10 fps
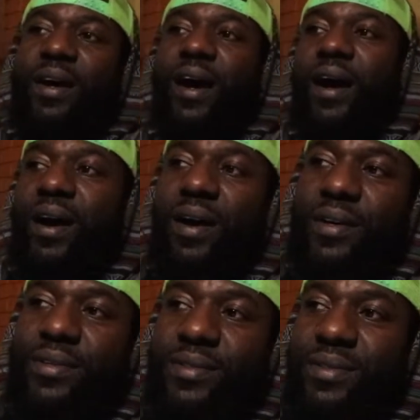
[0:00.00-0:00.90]

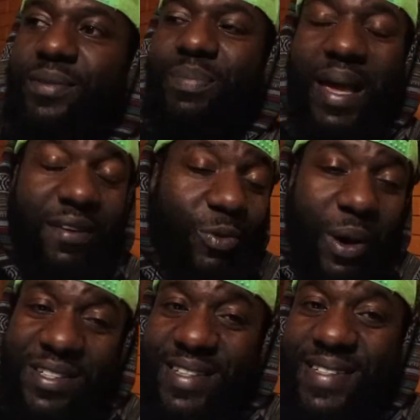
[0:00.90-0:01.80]
Uh, man, if you
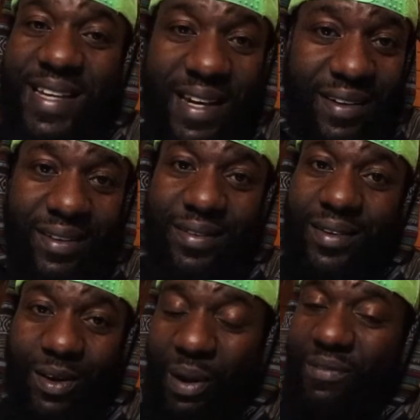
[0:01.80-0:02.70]
watch the second
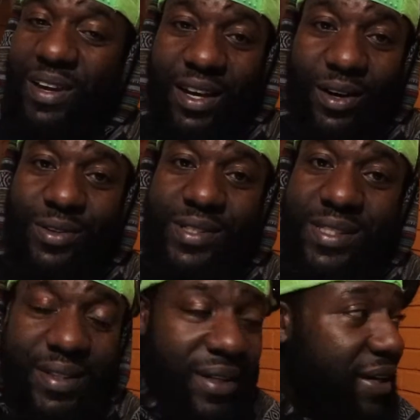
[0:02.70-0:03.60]
of my
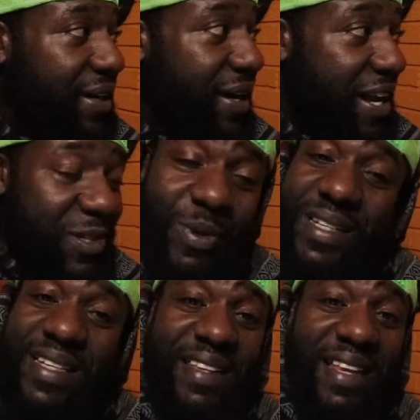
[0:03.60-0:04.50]
videos, I just
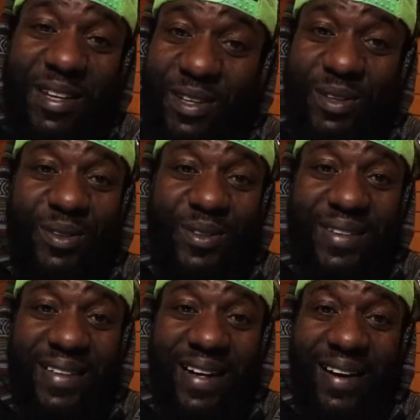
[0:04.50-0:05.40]
want to say thank you.
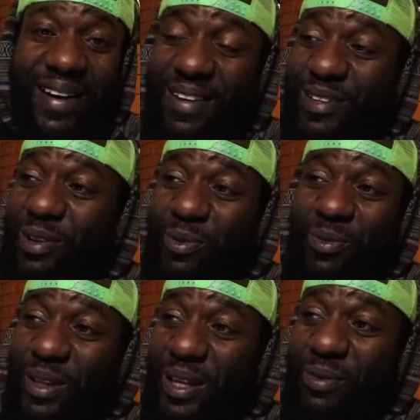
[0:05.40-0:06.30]
Uh, you
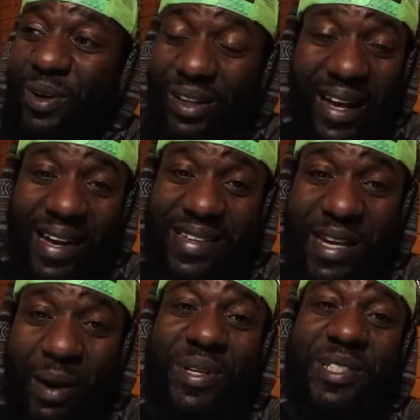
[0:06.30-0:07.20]
don't really realize
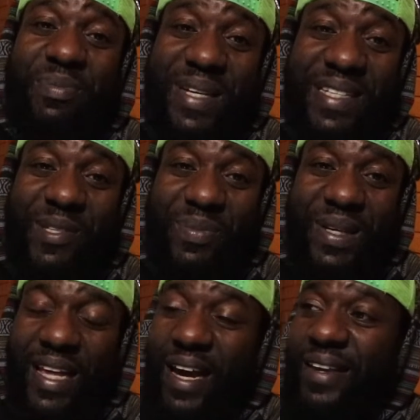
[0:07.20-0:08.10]
how much it means to
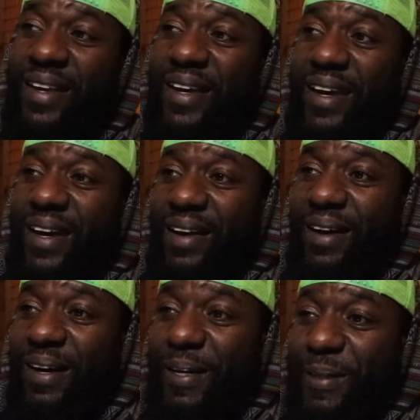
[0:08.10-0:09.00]
me that
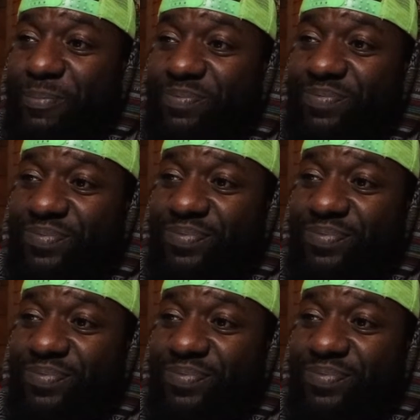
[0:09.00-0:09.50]
um,